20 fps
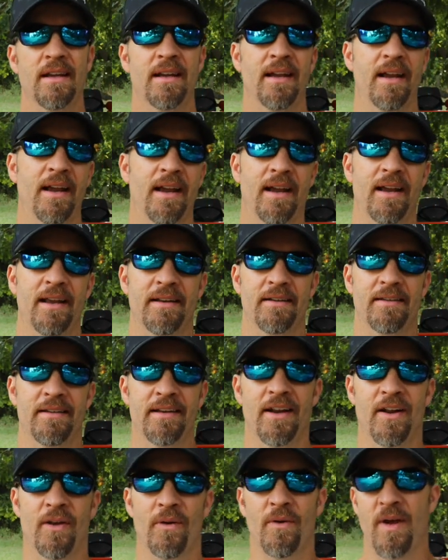And,
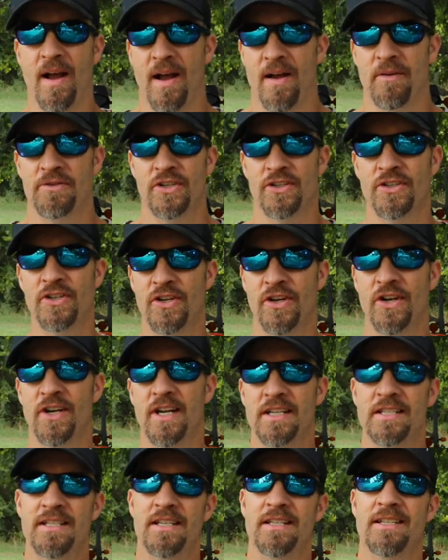I was just
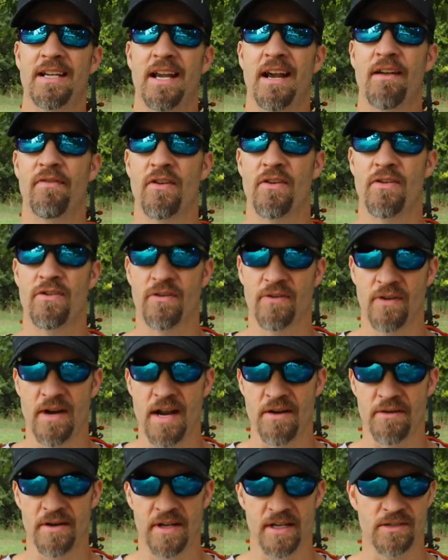curious to see how fertile the
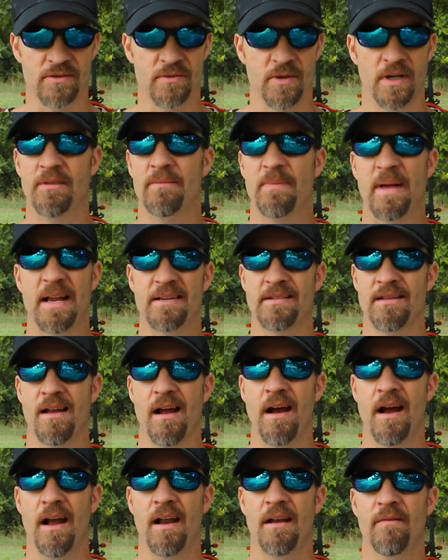ground is. Well, it's
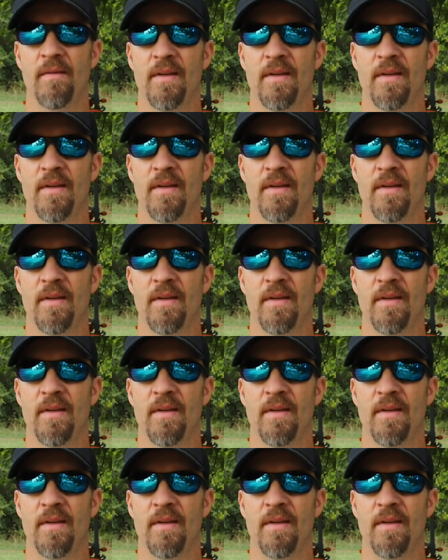not